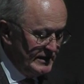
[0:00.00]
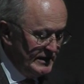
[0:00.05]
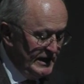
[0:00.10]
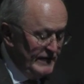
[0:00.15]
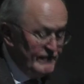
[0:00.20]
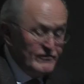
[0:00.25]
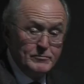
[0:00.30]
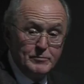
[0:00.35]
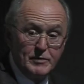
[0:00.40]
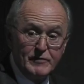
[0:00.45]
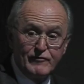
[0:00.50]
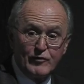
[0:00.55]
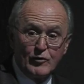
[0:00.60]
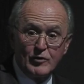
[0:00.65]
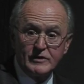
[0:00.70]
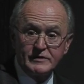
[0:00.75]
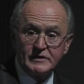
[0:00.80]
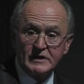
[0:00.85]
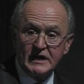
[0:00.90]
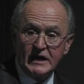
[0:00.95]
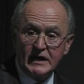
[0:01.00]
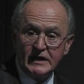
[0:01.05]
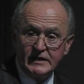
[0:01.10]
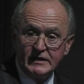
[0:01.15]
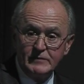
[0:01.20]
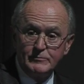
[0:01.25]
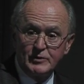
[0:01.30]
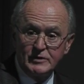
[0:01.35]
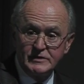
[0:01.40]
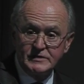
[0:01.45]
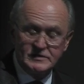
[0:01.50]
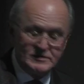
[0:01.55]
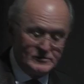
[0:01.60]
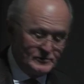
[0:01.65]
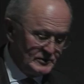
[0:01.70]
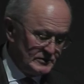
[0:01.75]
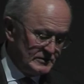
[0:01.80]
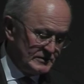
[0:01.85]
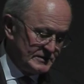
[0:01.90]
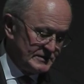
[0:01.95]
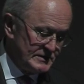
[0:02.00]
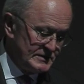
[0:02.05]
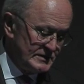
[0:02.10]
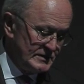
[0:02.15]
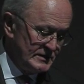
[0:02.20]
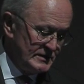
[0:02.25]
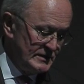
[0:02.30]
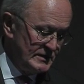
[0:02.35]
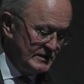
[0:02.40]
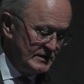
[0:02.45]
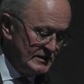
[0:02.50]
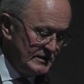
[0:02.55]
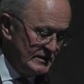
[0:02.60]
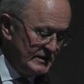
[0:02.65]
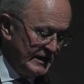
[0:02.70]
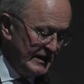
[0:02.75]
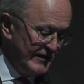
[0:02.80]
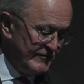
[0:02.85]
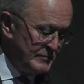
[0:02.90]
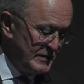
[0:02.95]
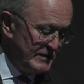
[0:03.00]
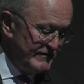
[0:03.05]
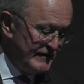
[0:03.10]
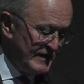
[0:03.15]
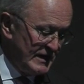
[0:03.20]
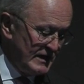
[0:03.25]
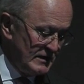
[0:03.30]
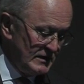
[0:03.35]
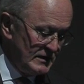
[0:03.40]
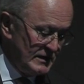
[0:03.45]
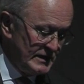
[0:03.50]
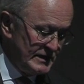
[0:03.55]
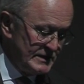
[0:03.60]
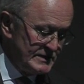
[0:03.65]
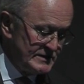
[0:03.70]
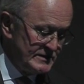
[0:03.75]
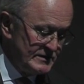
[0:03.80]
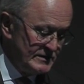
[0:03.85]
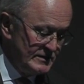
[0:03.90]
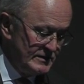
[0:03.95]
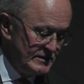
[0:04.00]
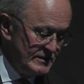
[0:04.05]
even before the guiding principles have been finalized.